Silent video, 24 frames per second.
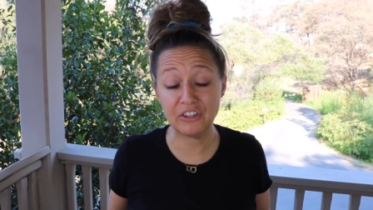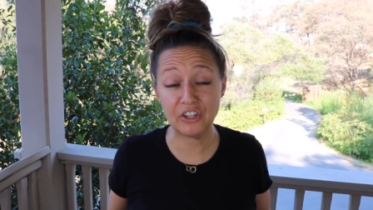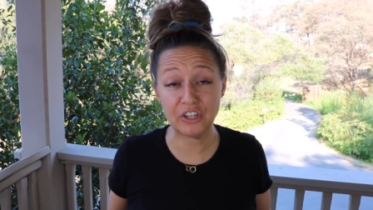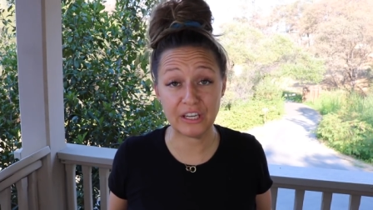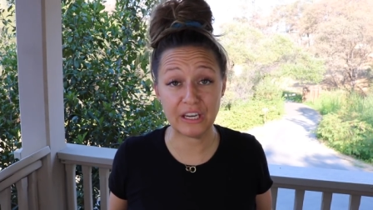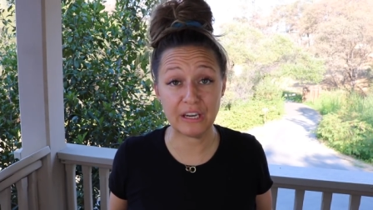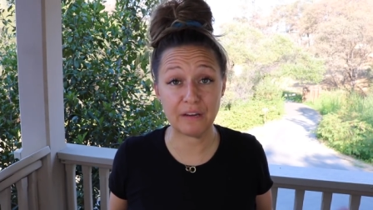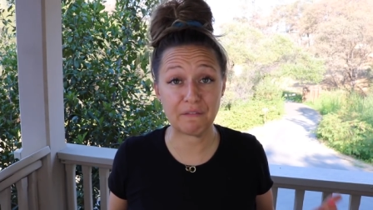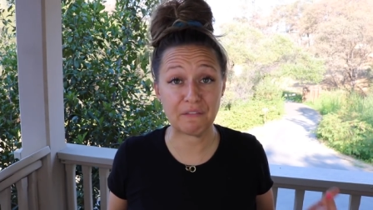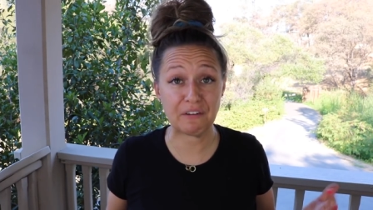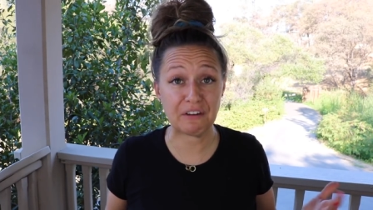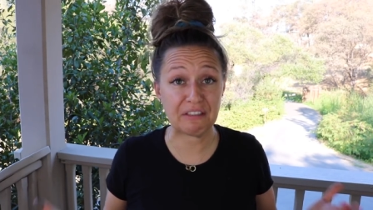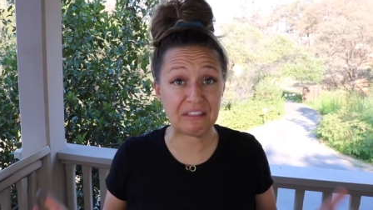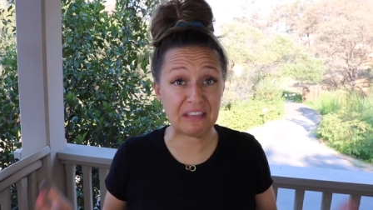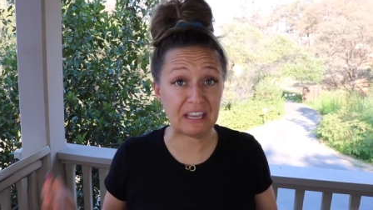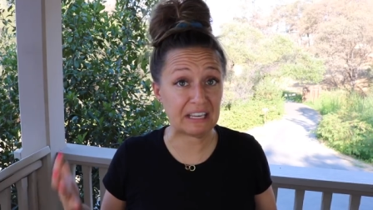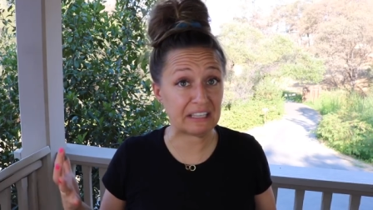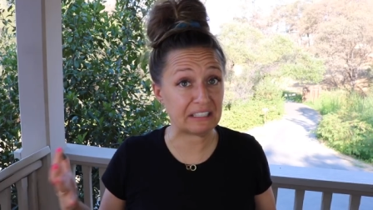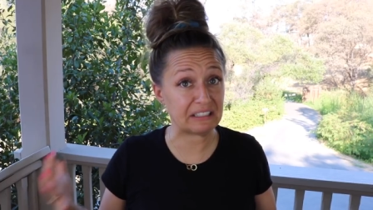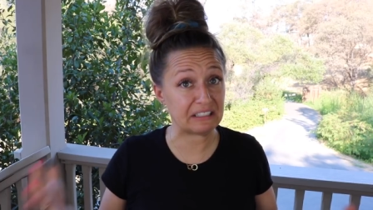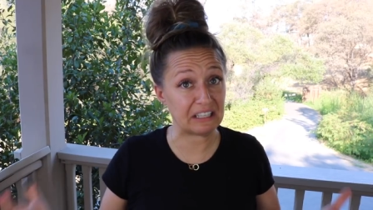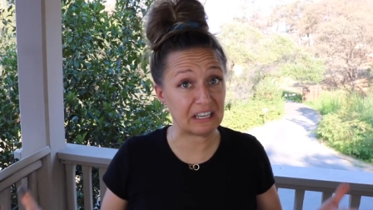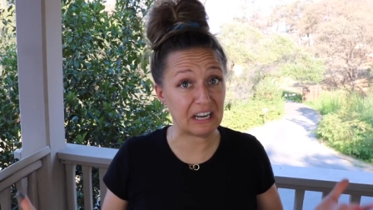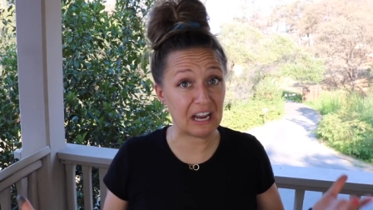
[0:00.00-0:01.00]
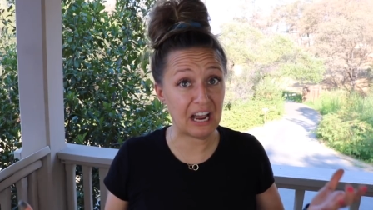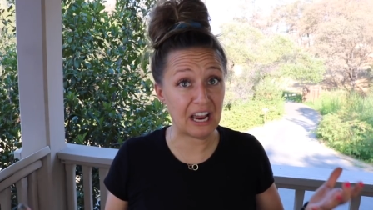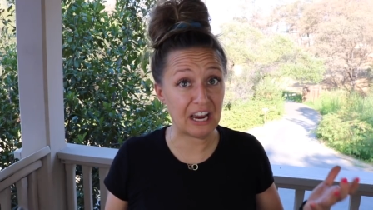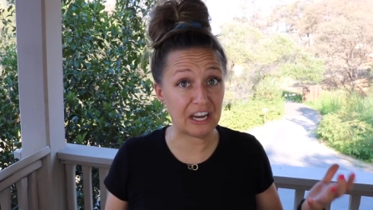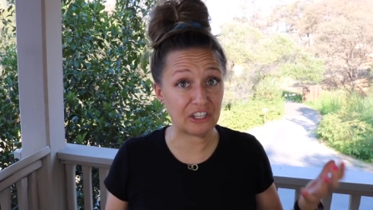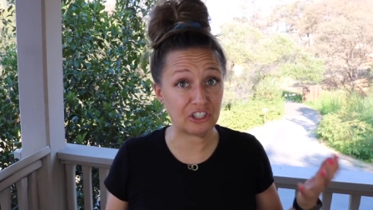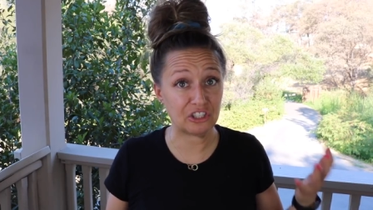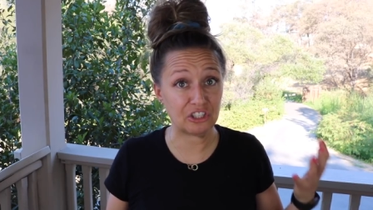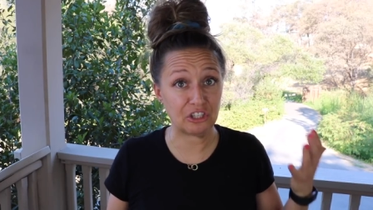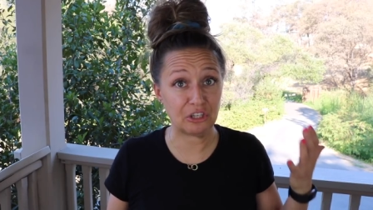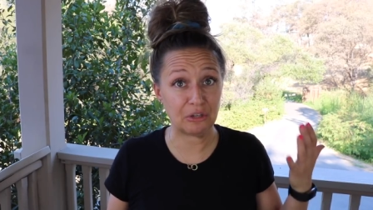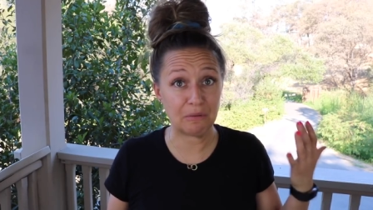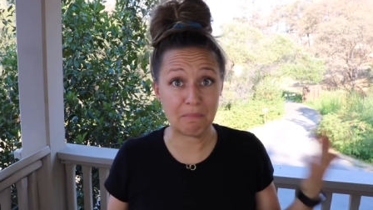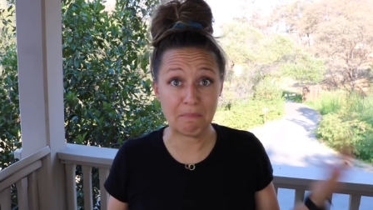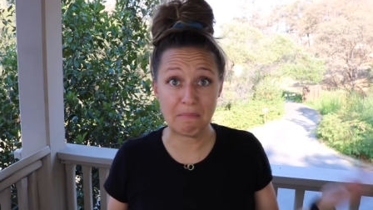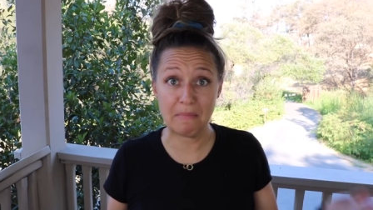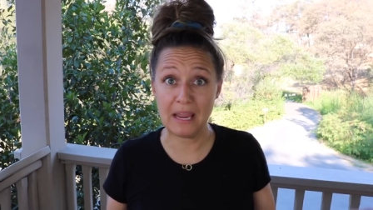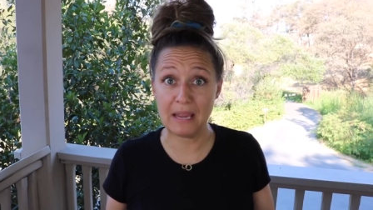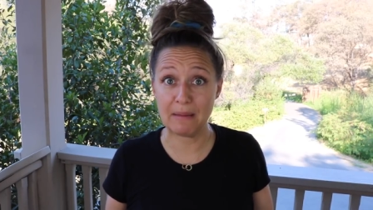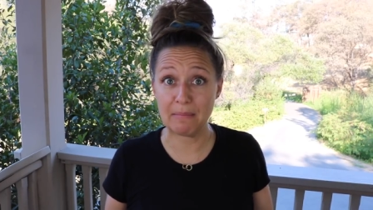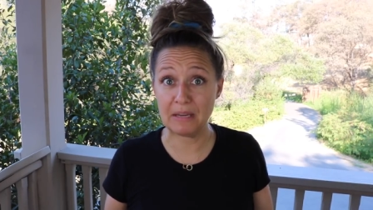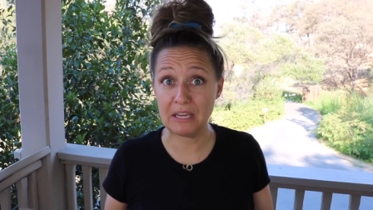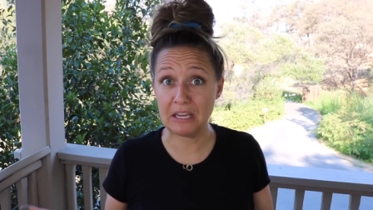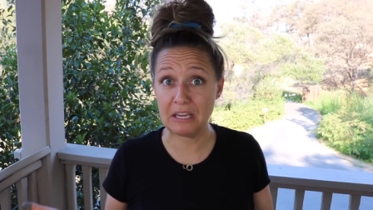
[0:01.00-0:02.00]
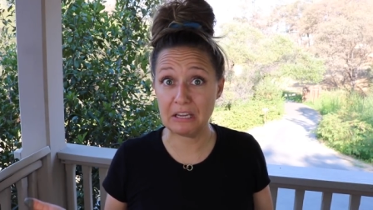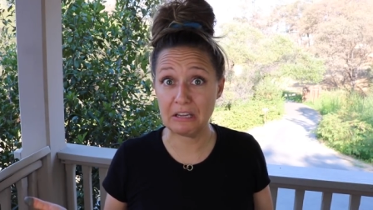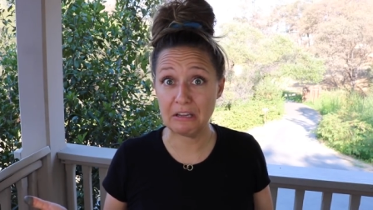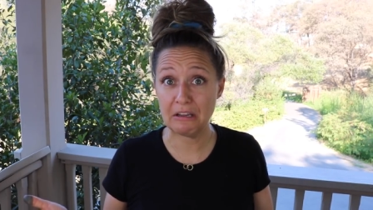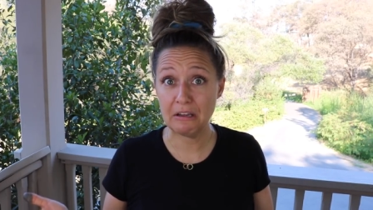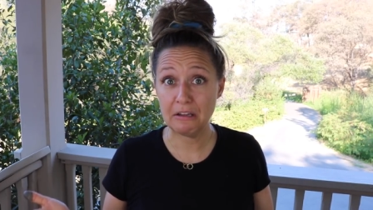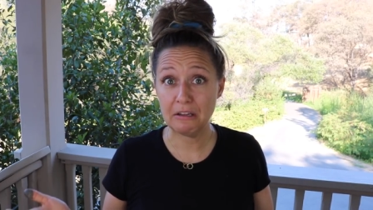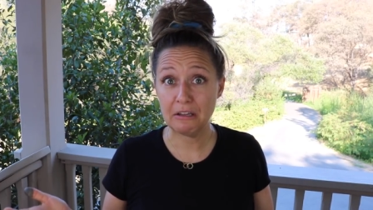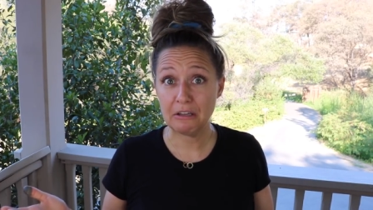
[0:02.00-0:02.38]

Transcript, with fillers: looking for things that I should maybe